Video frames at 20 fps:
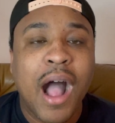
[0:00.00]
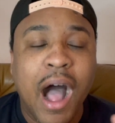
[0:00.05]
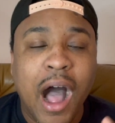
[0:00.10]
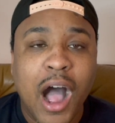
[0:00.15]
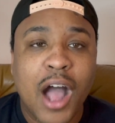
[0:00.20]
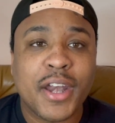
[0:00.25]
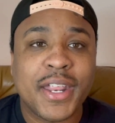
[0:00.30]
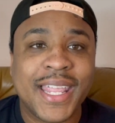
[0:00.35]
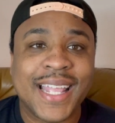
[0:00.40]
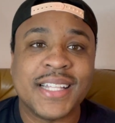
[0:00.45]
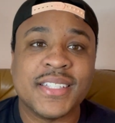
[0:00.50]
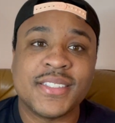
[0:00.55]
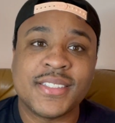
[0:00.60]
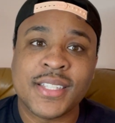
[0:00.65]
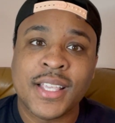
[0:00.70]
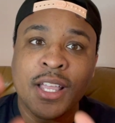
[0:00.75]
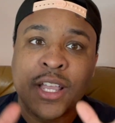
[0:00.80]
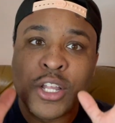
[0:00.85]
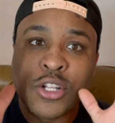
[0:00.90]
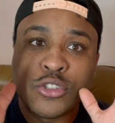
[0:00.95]
audience
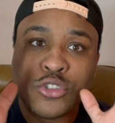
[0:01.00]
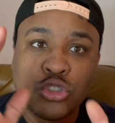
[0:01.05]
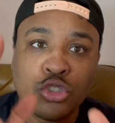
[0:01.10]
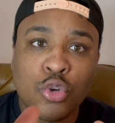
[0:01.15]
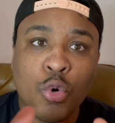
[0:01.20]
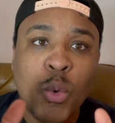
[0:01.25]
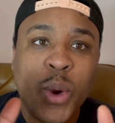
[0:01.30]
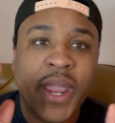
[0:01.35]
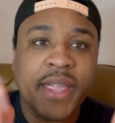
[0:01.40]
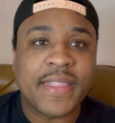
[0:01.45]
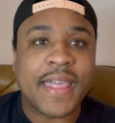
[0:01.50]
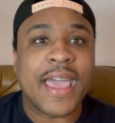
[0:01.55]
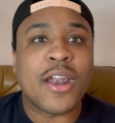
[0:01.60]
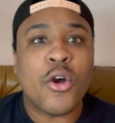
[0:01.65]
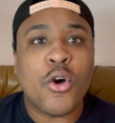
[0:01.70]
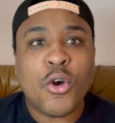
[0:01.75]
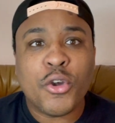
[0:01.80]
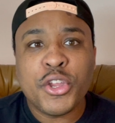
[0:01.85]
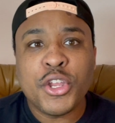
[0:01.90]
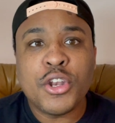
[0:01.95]
doing that.
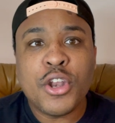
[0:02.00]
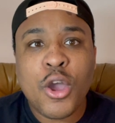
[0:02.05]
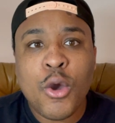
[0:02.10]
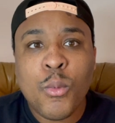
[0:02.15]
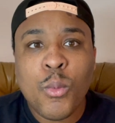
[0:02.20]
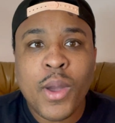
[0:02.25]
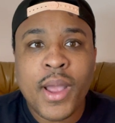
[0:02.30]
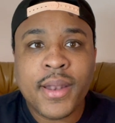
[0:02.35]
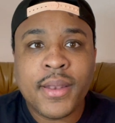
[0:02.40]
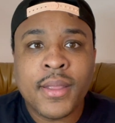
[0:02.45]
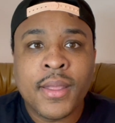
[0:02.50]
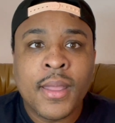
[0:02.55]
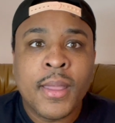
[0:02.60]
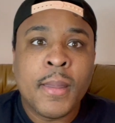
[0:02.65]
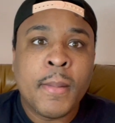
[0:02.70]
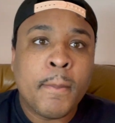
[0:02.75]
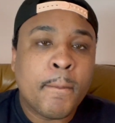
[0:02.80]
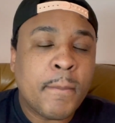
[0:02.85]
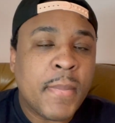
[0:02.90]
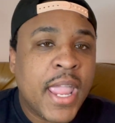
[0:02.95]
Or you know what?
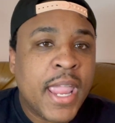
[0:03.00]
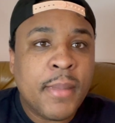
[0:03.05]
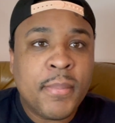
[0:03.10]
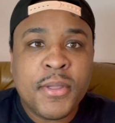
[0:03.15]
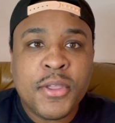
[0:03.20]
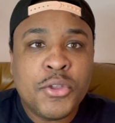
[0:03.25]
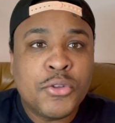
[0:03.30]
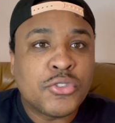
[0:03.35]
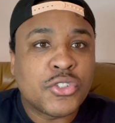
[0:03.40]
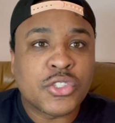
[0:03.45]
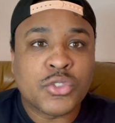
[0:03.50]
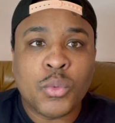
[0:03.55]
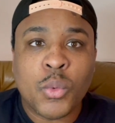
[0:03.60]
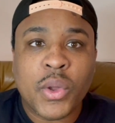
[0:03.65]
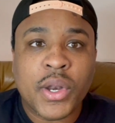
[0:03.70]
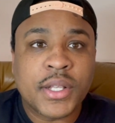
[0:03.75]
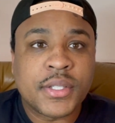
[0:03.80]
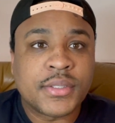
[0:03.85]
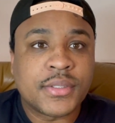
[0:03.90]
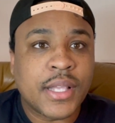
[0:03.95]
Maybe you just
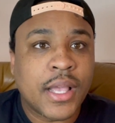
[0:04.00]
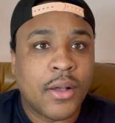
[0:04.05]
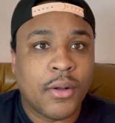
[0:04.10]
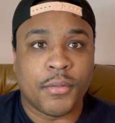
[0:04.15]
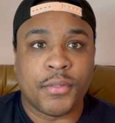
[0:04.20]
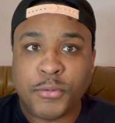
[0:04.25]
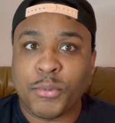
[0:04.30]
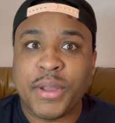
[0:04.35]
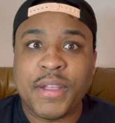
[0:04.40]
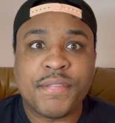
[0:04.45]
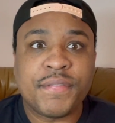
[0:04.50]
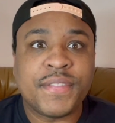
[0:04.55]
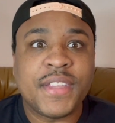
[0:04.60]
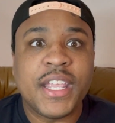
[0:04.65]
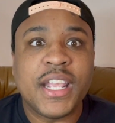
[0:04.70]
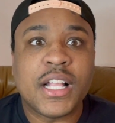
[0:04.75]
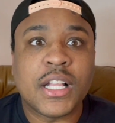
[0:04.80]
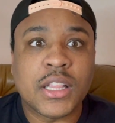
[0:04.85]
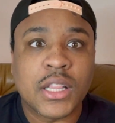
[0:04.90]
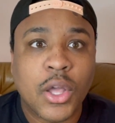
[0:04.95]
want to sell
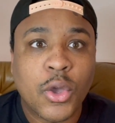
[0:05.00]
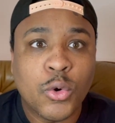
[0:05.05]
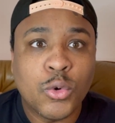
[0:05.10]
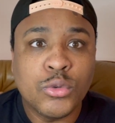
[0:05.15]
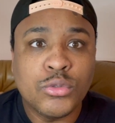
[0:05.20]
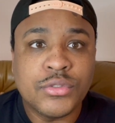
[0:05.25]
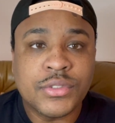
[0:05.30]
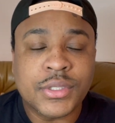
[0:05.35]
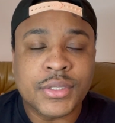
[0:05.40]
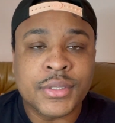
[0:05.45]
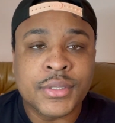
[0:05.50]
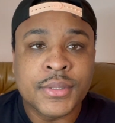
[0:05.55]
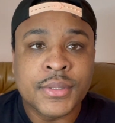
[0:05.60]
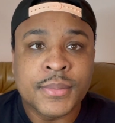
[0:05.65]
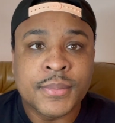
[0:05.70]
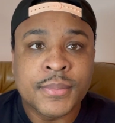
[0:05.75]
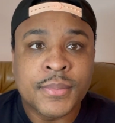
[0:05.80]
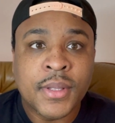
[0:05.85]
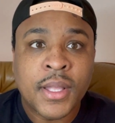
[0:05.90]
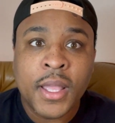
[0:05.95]
thrifty clothes.
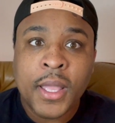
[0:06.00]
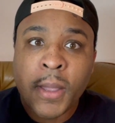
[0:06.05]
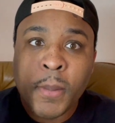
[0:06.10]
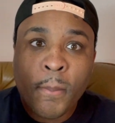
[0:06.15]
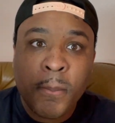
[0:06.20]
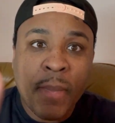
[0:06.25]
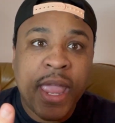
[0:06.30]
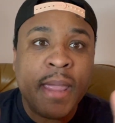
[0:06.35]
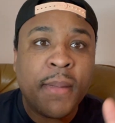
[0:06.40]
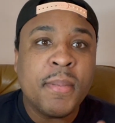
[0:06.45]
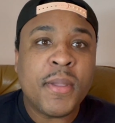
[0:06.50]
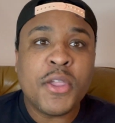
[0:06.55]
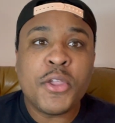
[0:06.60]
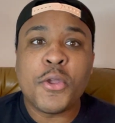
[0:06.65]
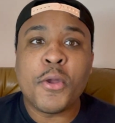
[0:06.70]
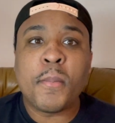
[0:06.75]
Maybe your